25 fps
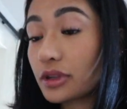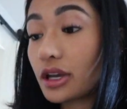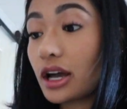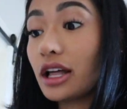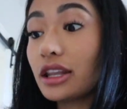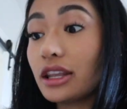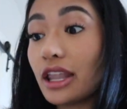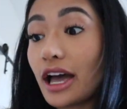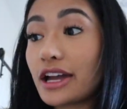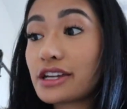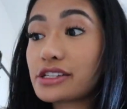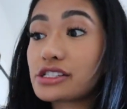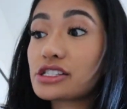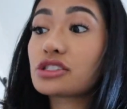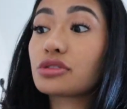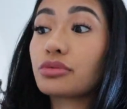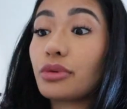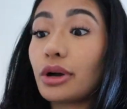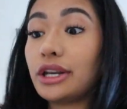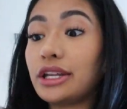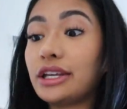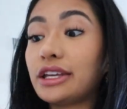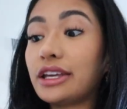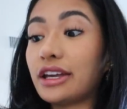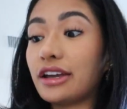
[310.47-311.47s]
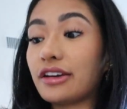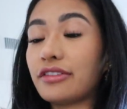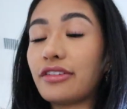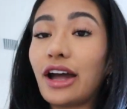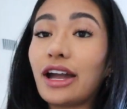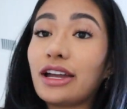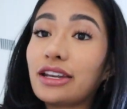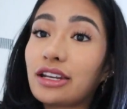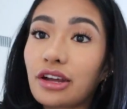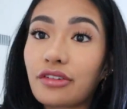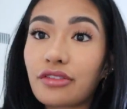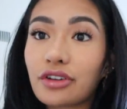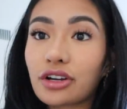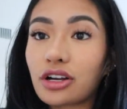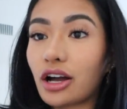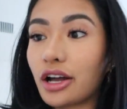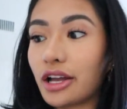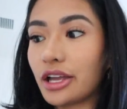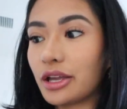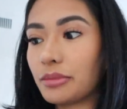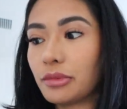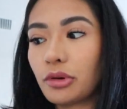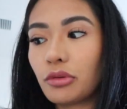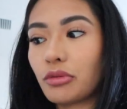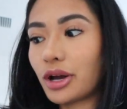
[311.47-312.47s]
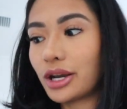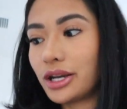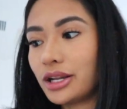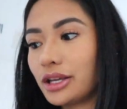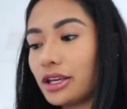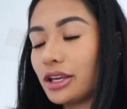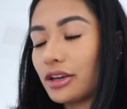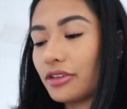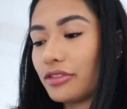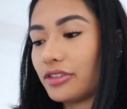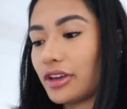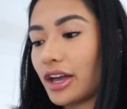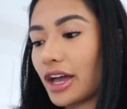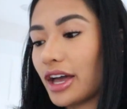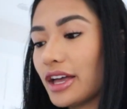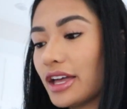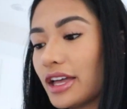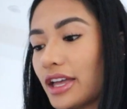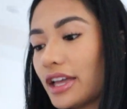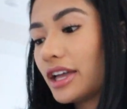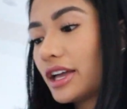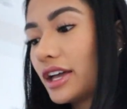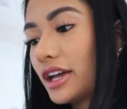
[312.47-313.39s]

Elijah's wedding gift. I never got him a wedding gift yet.